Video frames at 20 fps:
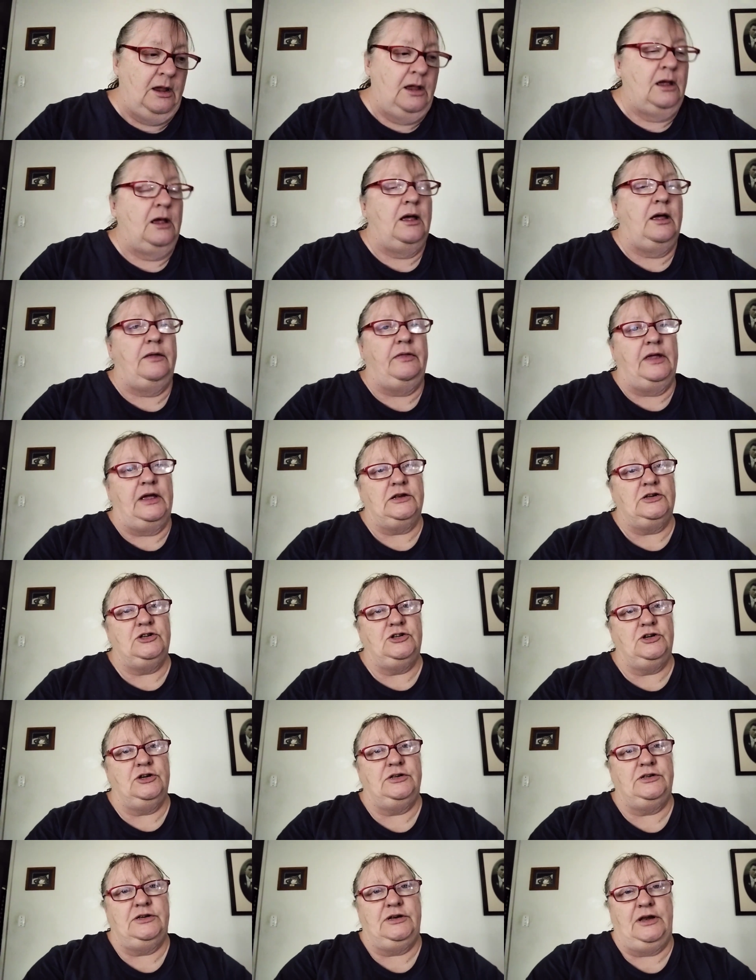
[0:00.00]
and that's
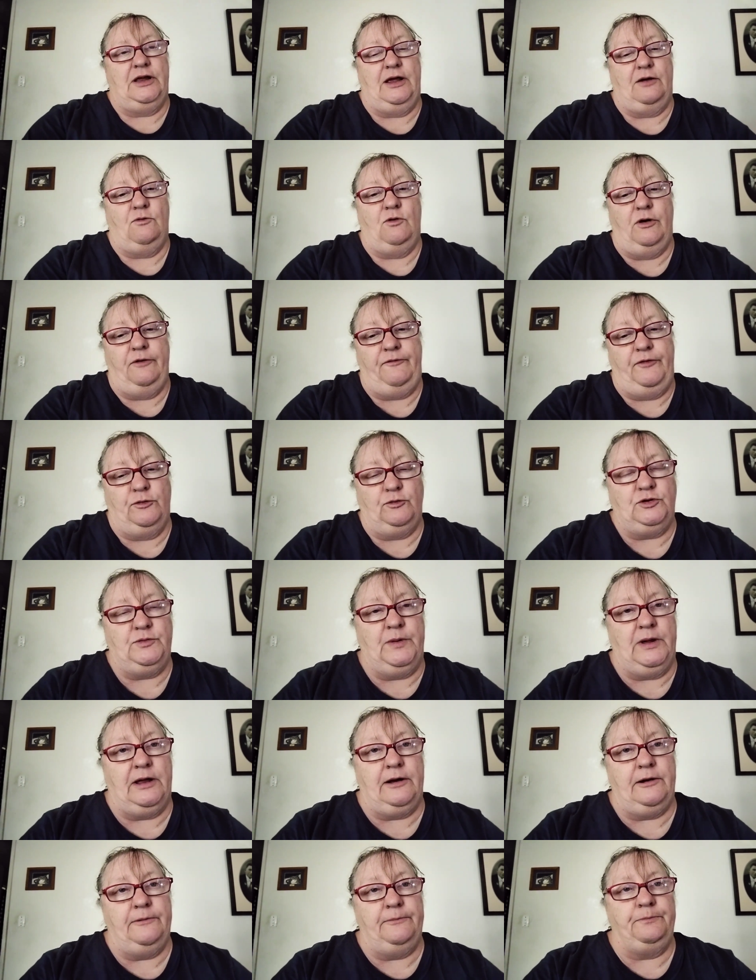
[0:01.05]
just how I felt
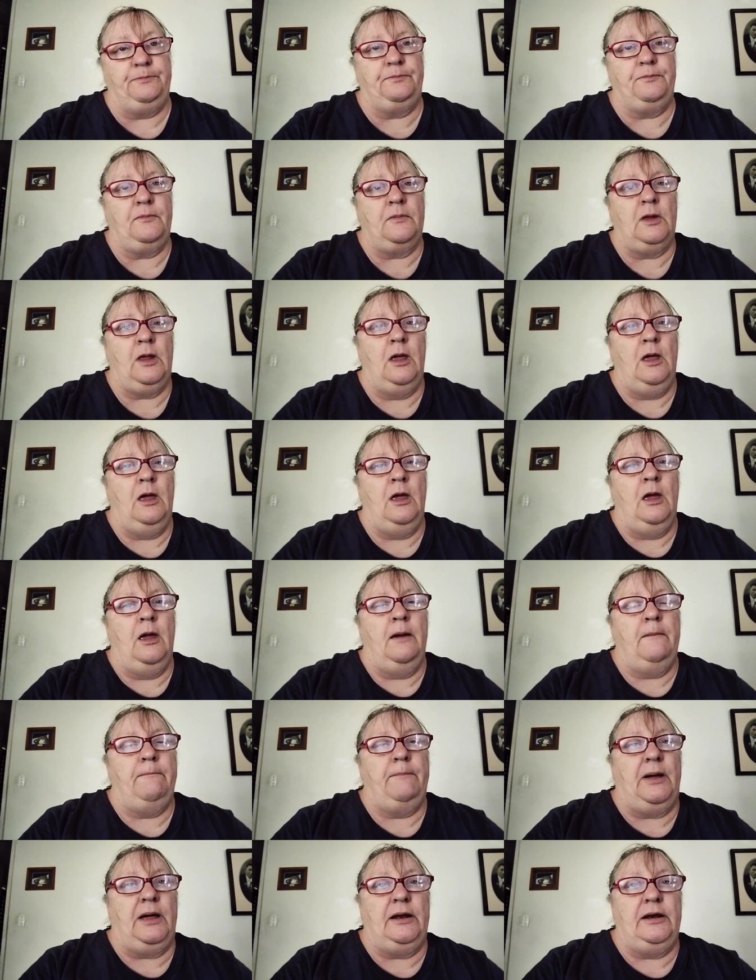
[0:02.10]
about it.
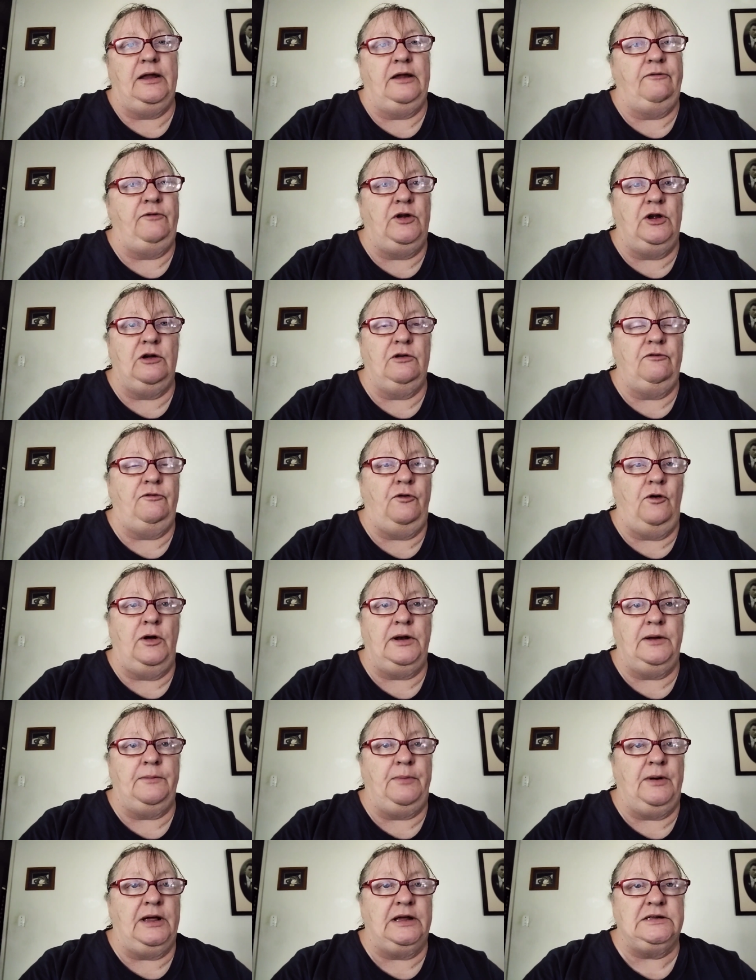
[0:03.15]
But if you can find a
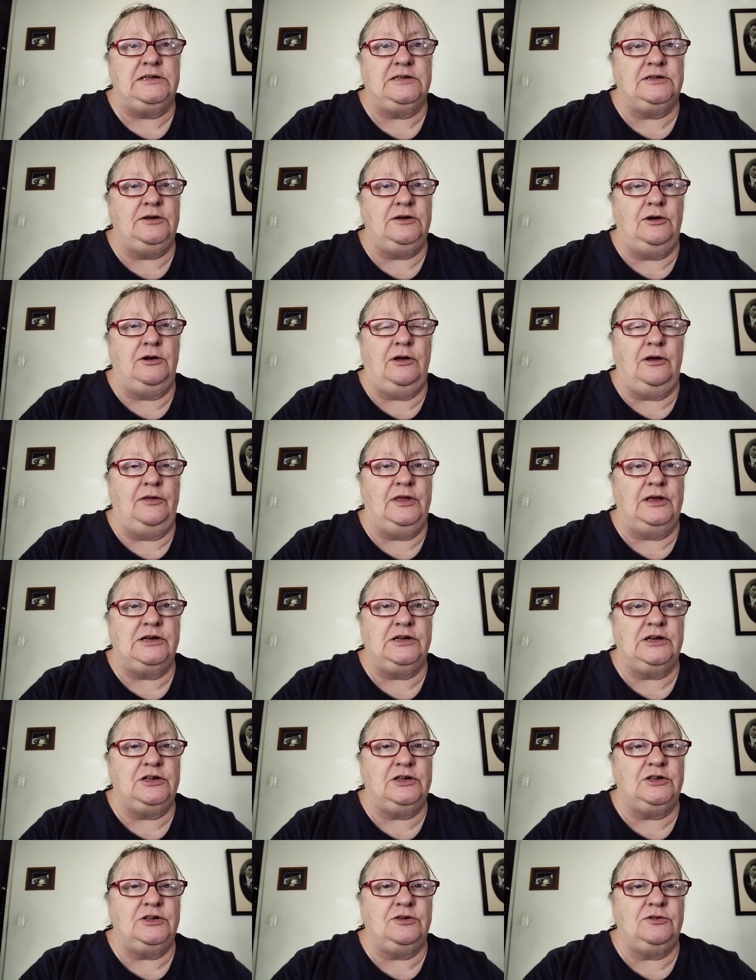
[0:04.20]
place, you know, that
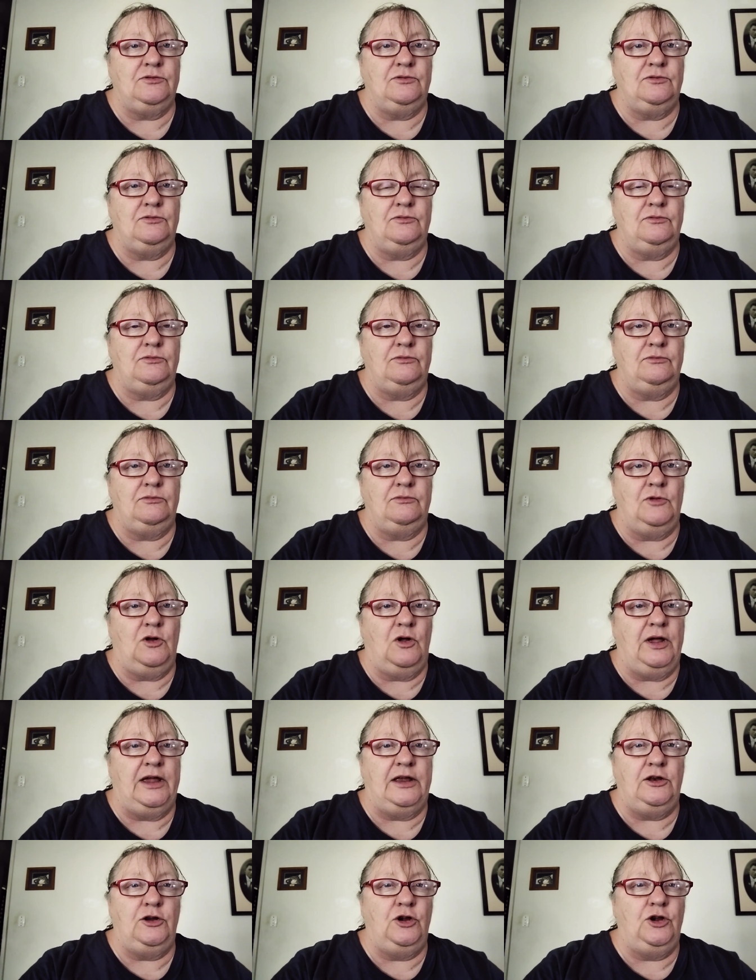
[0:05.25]
does like
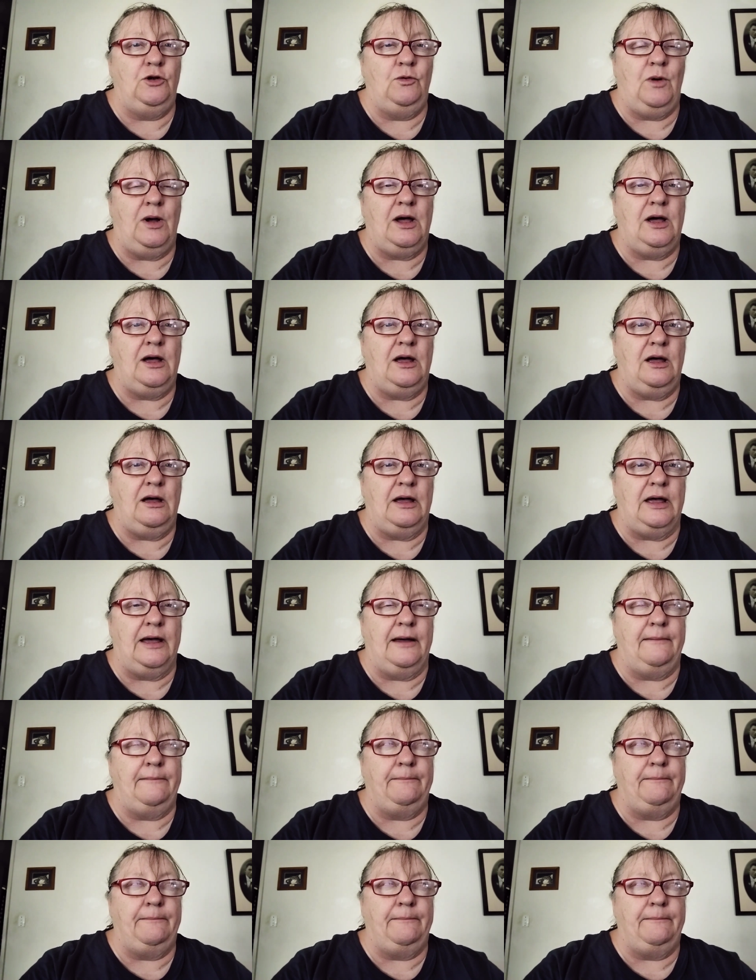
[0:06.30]
NQR, I